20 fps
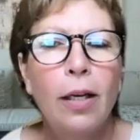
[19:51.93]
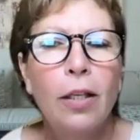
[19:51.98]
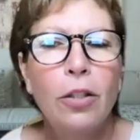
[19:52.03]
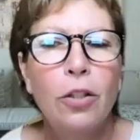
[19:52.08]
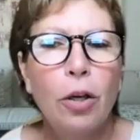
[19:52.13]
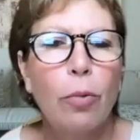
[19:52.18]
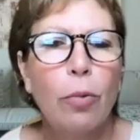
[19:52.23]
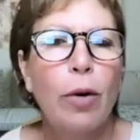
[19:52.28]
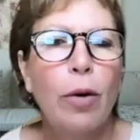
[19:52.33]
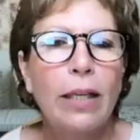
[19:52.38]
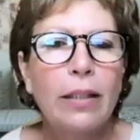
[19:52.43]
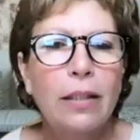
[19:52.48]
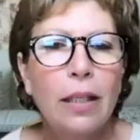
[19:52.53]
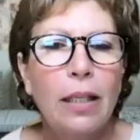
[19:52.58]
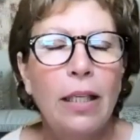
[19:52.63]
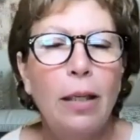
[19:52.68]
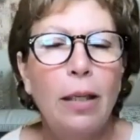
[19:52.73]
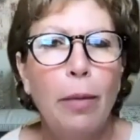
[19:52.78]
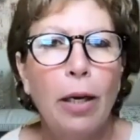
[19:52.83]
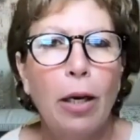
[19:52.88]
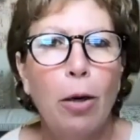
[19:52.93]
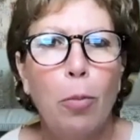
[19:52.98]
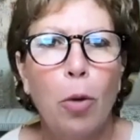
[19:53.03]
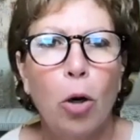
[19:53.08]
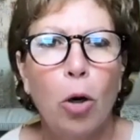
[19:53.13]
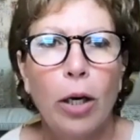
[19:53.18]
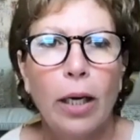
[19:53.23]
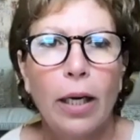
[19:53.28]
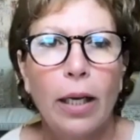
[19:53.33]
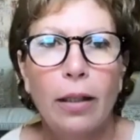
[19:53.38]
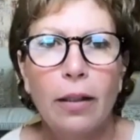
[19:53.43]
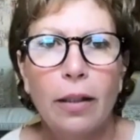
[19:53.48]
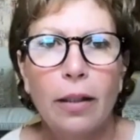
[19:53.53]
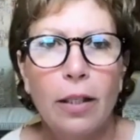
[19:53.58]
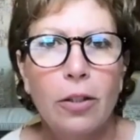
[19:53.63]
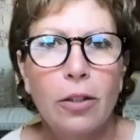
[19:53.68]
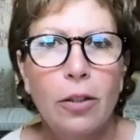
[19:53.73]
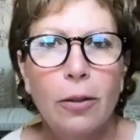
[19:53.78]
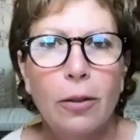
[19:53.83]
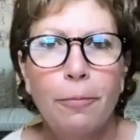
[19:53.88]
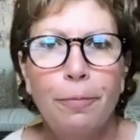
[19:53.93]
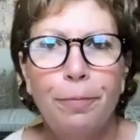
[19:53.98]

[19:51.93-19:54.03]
direct email marketing list.